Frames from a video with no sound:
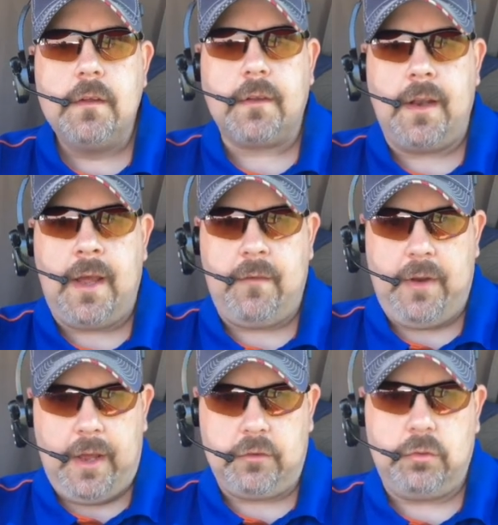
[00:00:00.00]
It's going to have
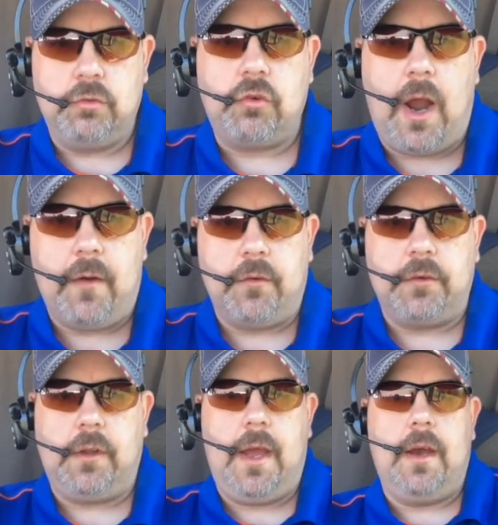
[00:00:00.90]
an actual
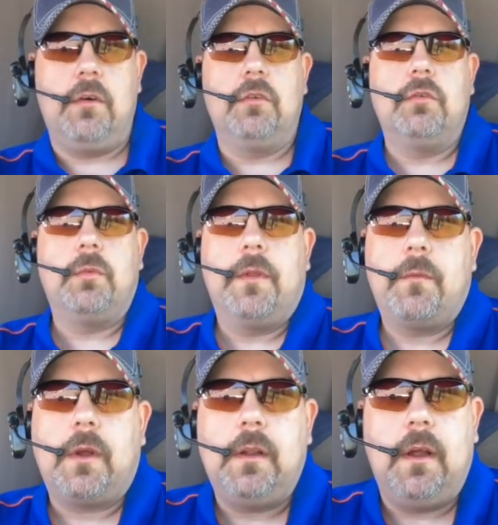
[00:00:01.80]
driver's lounge
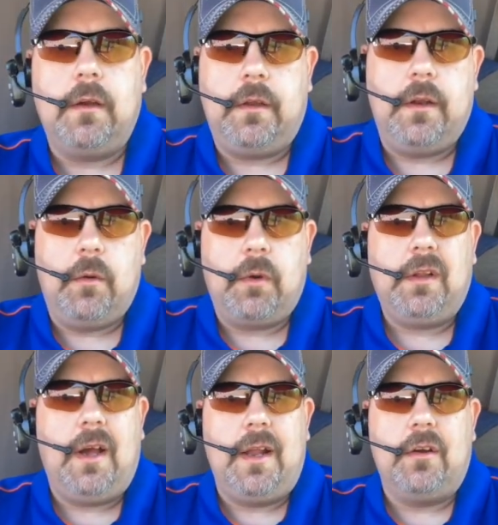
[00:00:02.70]
with
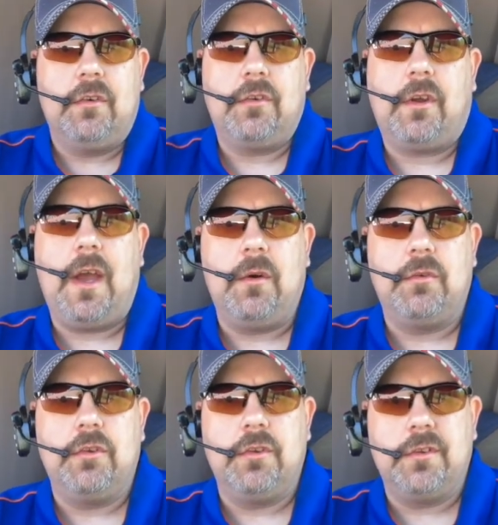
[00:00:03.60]
recliners or
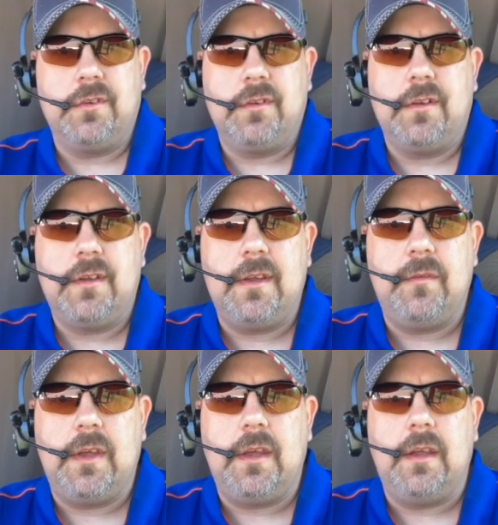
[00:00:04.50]
couches and the
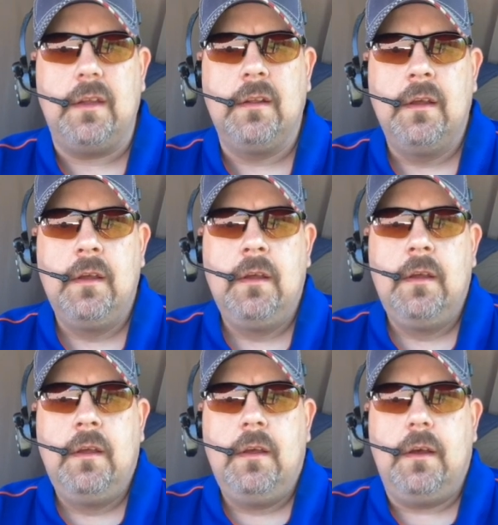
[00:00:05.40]
TV.
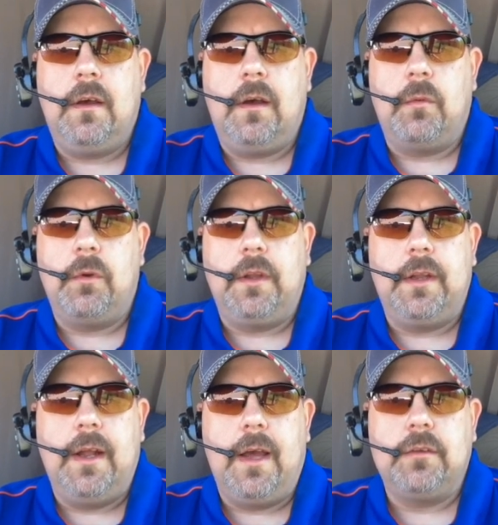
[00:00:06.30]
A
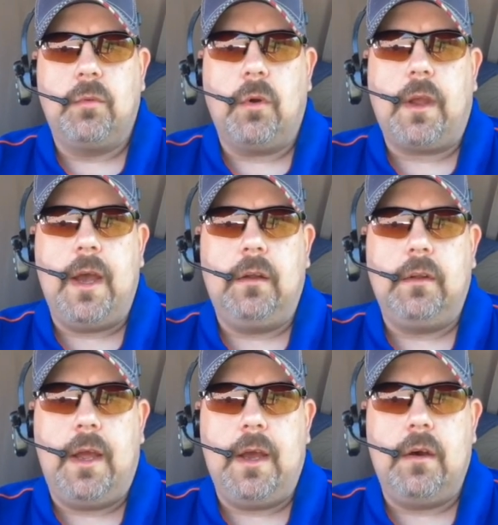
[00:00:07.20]
really nice workout
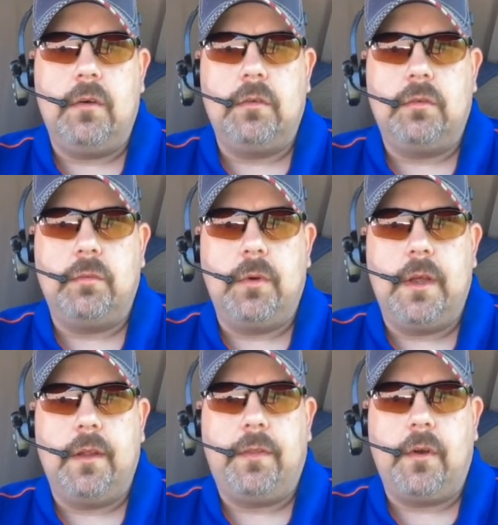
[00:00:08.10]
lounge
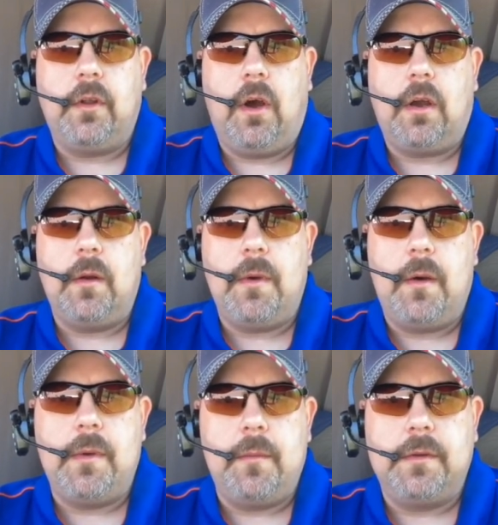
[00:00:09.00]
with, they're talking
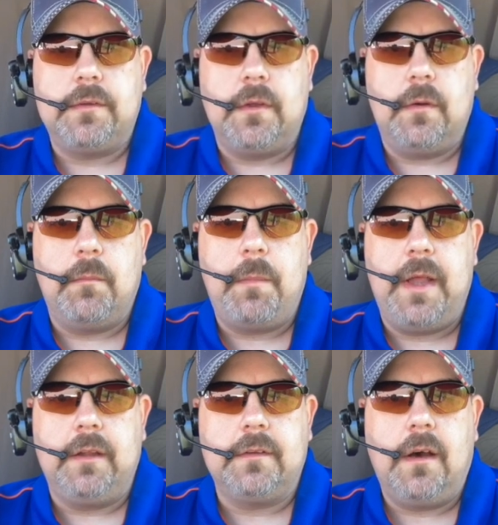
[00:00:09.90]
about maybe some
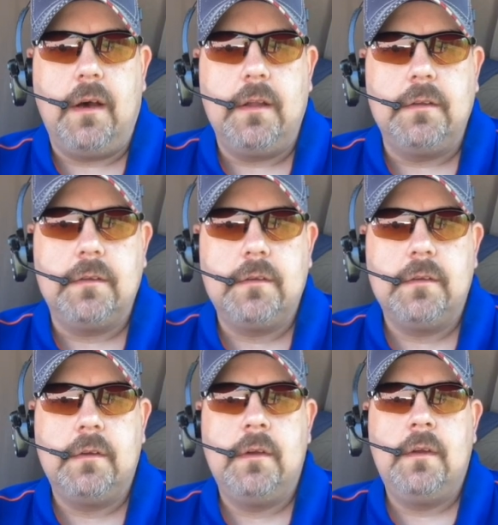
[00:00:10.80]
Pelotons,
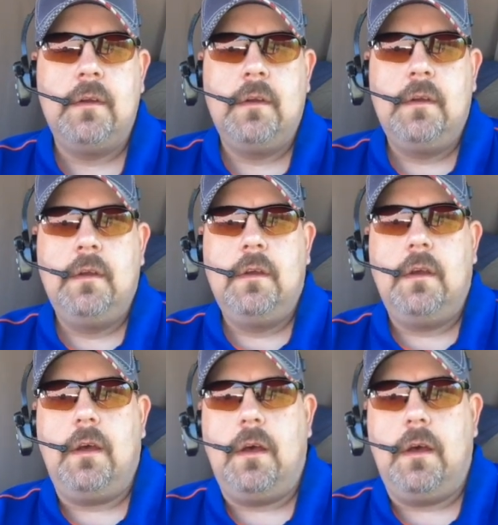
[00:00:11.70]

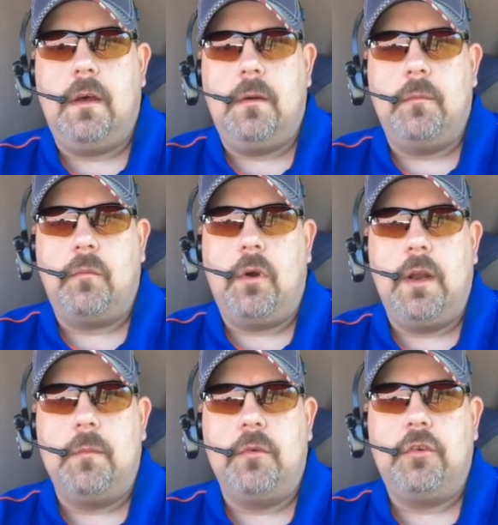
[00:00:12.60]

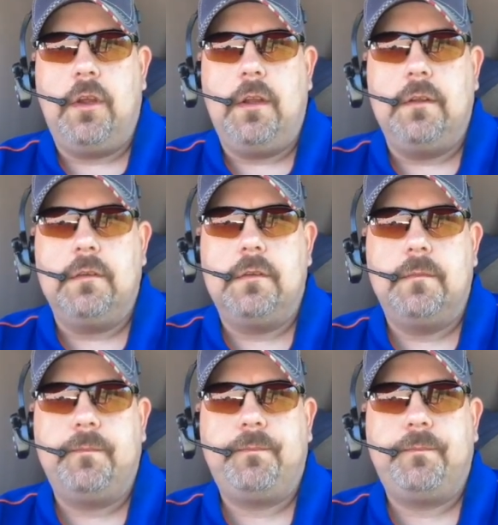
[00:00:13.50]
running machines.